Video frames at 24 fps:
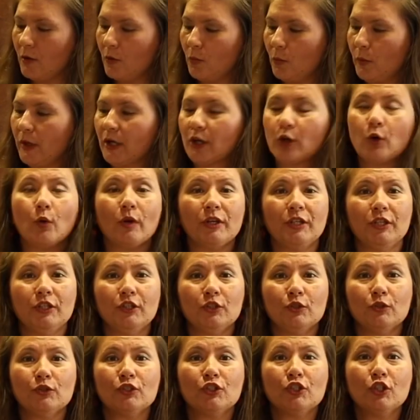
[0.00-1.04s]
we are going to
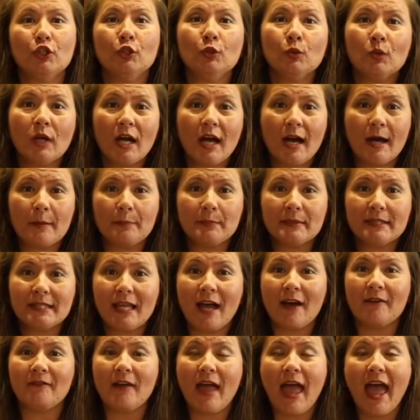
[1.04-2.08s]
use 2 cups
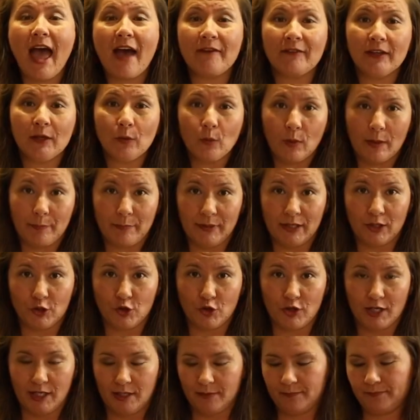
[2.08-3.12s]
of heavy whipping
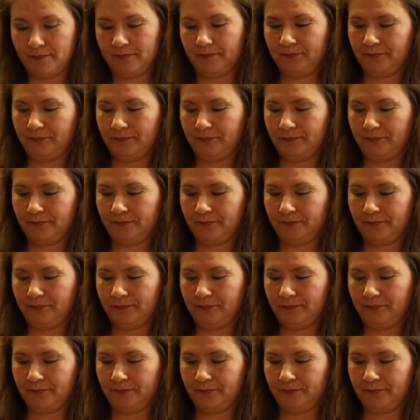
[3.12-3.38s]
cream.